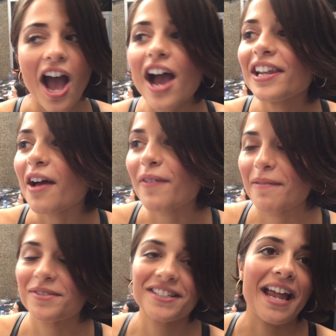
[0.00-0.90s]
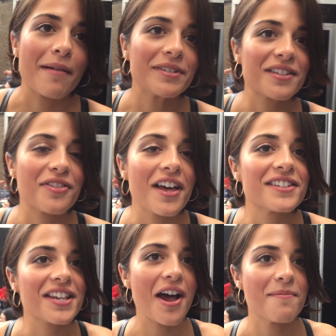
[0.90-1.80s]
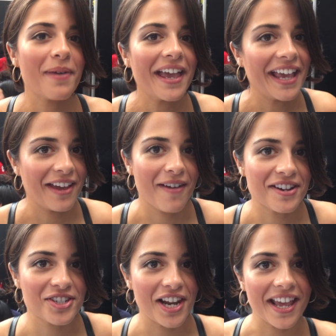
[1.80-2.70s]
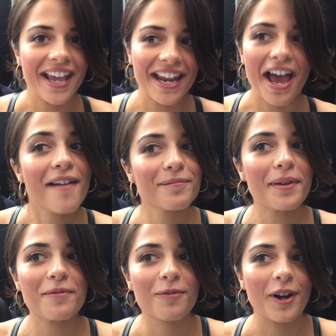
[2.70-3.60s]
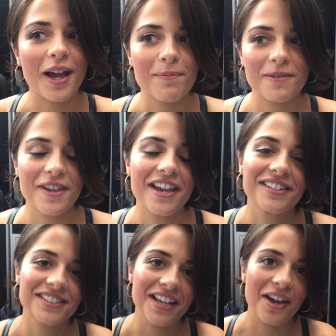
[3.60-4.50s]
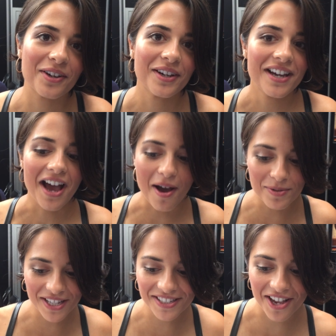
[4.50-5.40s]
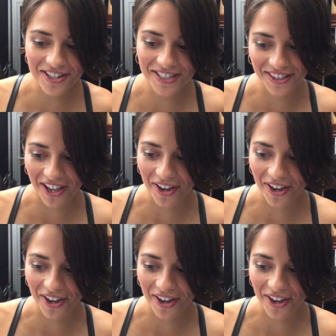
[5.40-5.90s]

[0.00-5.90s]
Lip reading: I love Amsterdam. It's the 3rd time being here actually, and I haven't been for a couple of years, so I was excited that